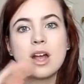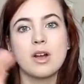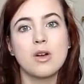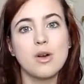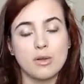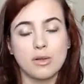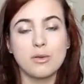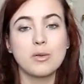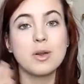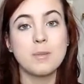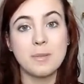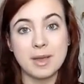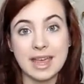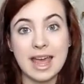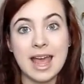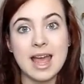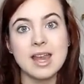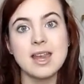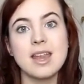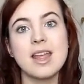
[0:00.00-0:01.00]
go through them
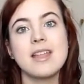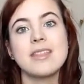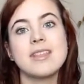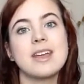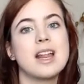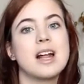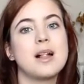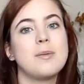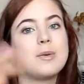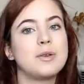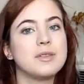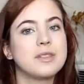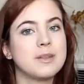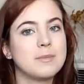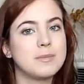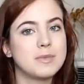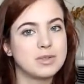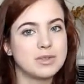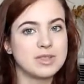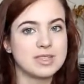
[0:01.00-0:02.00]
again, and then I'll put
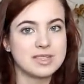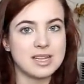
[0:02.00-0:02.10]
them to the